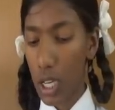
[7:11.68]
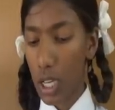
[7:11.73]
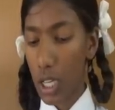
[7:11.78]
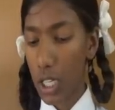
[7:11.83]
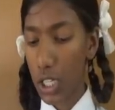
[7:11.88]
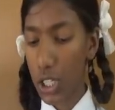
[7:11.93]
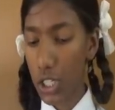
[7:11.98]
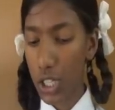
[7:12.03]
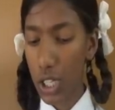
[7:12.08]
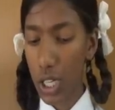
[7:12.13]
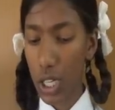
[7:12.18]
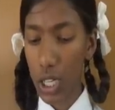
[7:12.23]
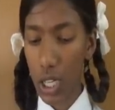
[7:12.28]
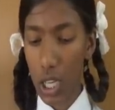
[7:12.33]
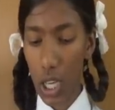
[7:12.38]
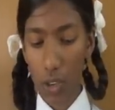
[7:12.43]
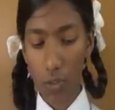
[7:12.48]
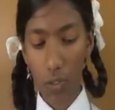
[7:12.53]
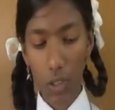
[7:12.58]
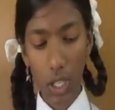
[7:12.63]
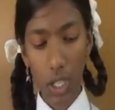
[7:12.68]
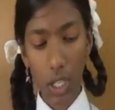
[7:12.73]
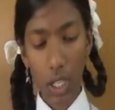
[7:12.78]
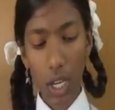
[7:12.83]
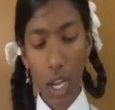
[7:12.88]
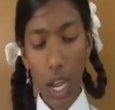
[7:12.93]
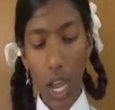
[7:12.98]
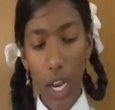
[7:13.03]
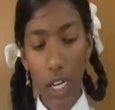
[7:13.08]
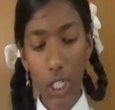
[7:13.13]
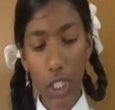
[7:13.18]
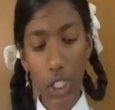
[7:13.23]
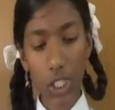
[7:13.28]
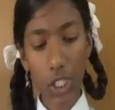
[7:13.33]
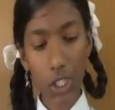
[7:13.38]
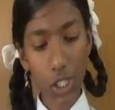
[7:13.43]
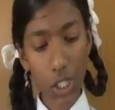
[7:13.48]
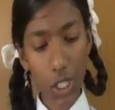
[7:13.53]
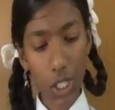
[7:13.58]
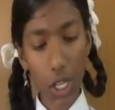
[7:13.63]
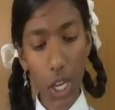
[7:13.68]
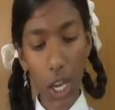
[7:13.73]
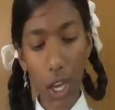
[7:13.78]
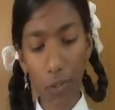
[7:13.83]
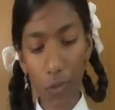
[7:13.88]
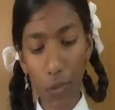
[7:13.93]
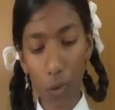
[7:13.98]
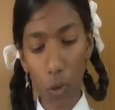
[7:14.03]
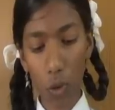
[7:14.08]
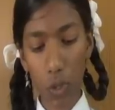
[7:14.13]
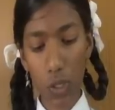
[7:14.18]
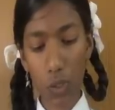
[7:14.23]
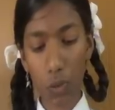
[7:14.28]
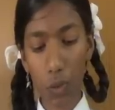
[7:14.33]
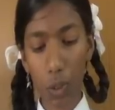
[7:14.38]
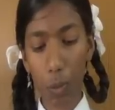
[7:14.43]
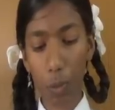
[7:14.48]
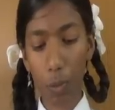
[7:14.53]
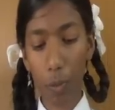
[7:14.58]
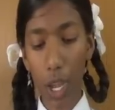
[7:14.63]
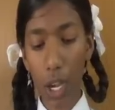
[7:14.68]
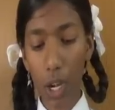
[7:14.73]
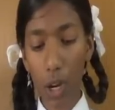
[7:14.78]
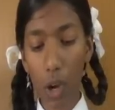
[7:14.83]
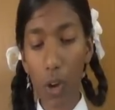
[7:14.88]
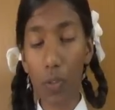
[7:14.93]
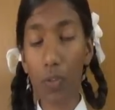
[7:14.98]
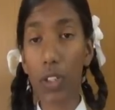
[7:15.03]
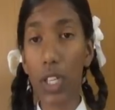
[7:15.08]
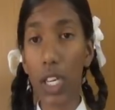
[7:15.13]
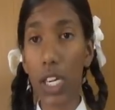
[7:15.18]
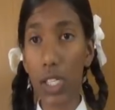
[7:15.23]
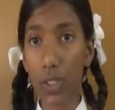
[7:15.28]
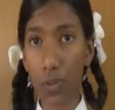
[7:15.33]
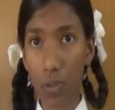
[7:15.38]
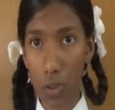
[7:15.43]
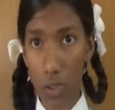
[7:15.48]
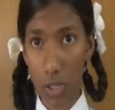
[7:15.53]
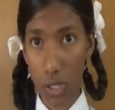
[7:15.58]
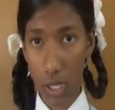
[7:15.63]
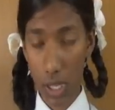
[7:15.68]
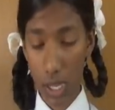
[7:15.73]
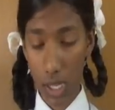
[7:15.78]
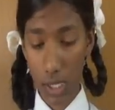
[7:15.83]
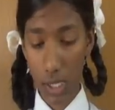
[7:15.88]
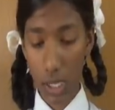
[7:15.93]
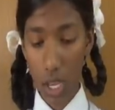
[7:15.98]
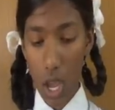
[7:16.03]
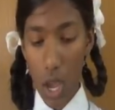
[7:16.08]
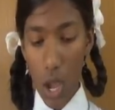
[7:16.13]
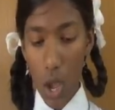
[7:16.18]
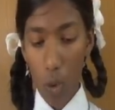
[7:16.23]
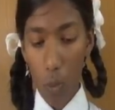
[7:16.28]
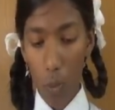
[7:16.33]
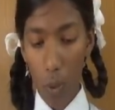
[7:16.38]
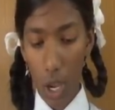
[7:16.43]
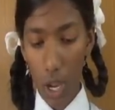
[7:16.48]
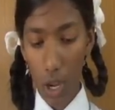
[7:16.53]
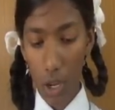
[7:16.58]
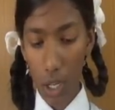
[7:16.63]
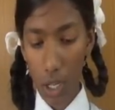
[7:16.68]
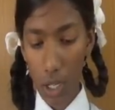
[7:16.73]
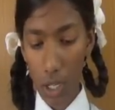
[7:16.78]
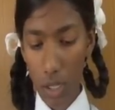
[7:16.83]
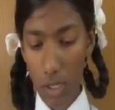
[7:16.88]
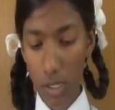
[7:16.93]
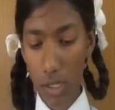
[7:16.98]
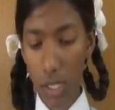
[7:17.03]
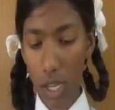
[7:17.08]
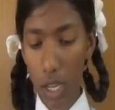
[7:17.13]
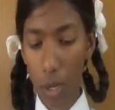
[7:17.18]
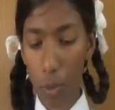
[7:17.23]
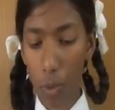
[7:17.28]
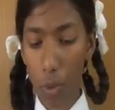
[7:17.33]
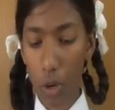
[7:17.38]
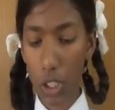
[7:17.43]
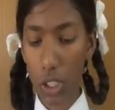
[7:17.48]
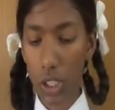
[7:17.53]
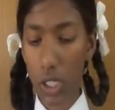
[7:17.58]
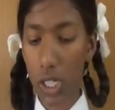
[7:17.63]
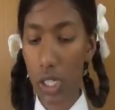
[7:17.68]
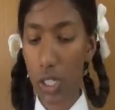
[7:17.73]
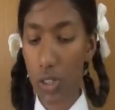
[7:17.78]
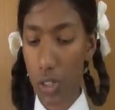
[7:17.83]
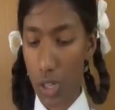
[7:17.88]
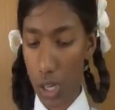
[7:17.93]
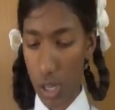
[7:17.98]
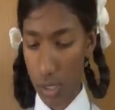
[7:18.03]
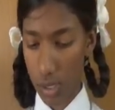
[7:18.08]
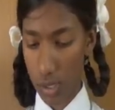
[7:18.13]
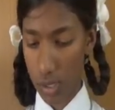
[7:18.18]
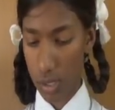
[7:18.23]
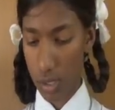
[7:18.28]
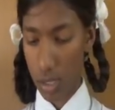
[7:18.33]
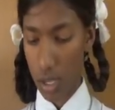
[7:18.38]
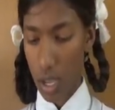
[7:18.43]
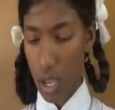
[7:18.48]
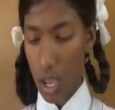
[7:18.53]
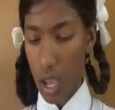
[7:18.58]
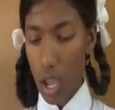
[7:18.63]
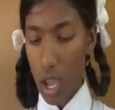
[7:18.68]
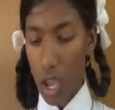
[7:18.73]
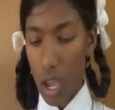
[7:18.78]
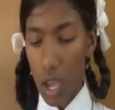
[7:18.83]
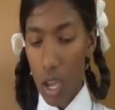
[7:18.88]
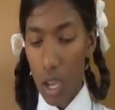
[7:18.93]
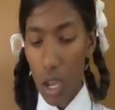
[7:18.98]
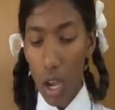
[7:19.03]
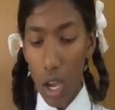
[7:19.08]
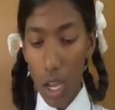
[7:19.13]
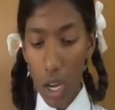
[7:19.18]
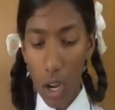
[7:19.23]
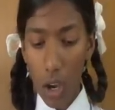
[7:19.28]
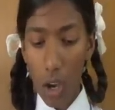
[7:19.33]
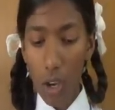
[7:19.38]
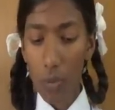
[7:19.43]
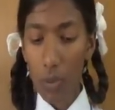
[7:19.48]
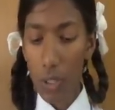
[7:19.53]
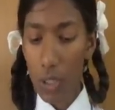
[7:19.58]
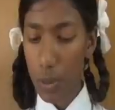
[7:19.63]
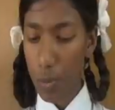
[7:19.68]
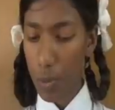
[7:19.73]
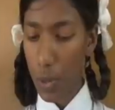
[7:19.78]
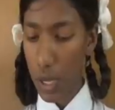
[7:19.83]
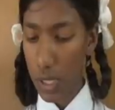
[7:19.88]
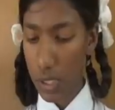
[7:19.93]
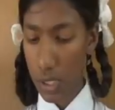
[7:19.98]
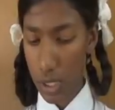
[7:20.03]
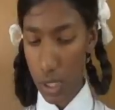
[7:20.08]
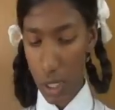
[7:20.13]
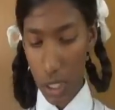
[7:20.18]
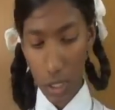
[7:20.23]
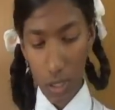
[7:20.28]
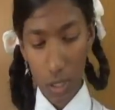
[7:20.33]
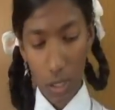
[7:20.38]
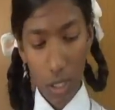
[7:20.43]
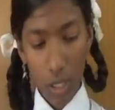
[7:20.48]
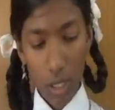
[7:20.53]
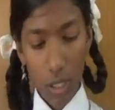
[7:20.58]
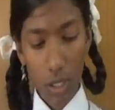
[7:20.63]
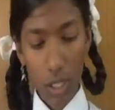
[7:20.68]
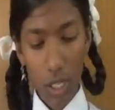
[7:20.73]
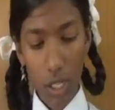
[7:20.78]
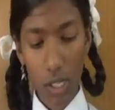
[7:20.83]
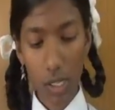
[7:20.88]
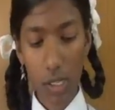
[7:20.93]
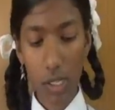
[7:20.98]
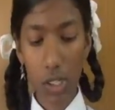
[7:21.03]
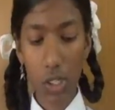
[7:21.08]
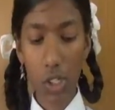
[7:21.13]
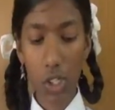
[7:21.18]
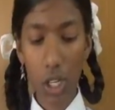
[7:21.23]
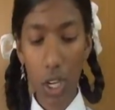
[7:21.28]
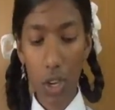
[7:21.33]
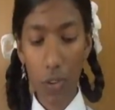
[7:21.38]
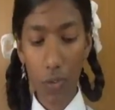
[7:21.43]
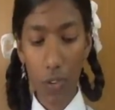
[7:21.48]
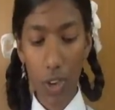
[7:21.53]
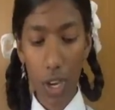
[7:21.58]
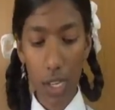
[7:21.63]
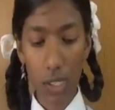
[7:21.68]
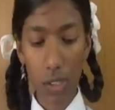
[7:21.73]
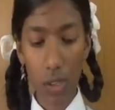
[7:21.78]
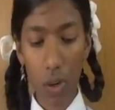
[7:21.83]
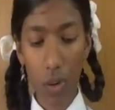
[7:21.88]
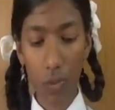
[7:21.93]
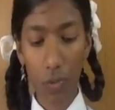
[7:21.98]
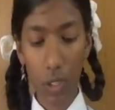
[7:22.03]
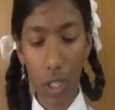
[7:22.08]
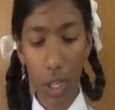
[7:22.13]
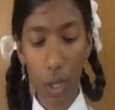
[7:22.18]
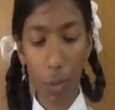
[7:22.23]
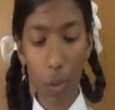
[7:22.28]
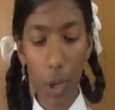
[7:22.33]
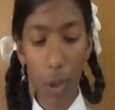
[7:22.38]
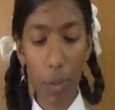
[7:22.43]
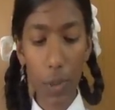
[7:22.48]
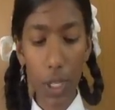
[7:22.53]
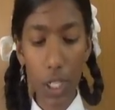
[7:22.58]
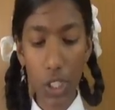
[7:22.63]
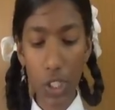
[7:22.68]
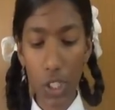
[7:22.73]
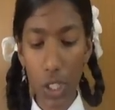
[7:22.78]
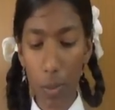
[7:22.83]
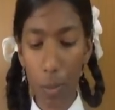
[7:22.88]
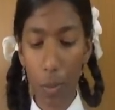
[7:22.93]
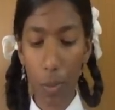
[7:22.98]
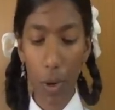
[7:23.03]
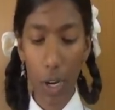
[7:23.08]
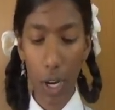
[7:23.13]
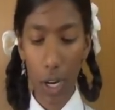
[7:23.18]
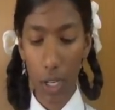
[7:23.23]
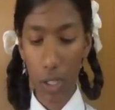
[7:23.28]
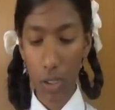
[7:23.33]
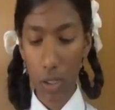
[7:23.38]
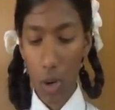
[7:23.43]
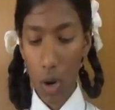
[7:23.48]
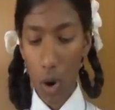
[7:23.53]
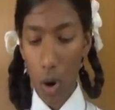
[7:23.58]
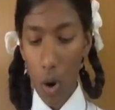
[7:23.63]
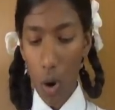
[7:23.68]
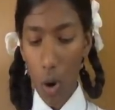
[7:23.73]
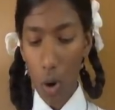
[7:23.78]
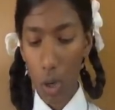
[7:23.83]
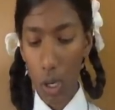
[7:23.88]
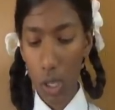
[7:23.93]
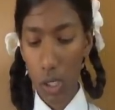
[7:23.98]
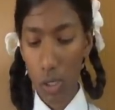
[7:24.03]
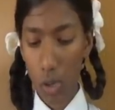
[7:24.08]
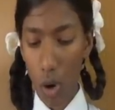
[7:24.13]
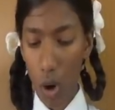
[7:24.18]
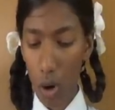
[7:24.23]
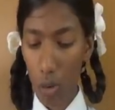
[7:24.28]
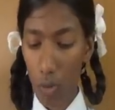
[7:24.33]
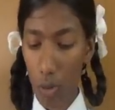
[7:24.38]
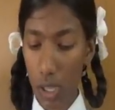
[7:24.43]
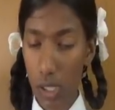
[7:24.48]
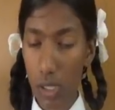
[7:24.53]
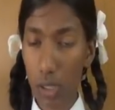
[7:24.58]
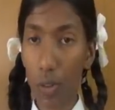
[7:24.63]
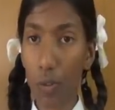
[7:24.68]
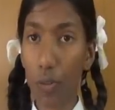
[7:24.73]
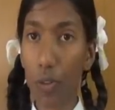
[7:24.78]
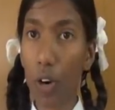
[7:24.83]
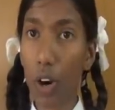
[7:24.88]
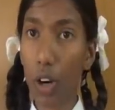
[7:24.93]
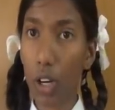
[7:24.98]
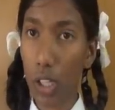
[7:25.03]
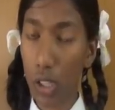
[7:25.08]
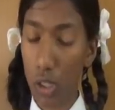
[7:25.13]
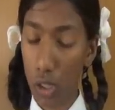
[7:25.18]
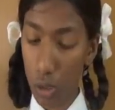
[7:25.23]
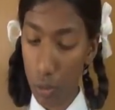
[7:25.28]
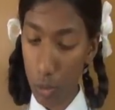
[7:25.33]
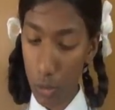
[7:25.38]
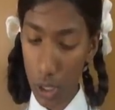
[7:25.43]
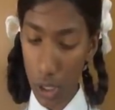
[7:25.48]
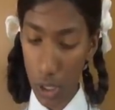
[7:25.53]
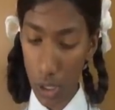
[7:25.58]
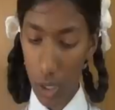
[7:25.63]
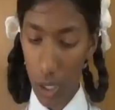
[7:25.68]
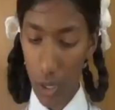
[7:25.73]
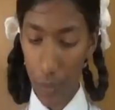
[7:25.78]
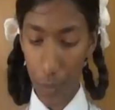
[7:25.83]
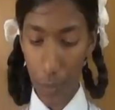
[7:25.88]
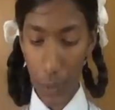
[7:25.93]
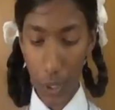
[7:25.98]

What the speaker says: Indian Navy and Indian Air Force, with men of these forces wearing a ceremonial dress. Along with the President, there is the chief guest of the Republic Day parade, who is always a foreign luminary.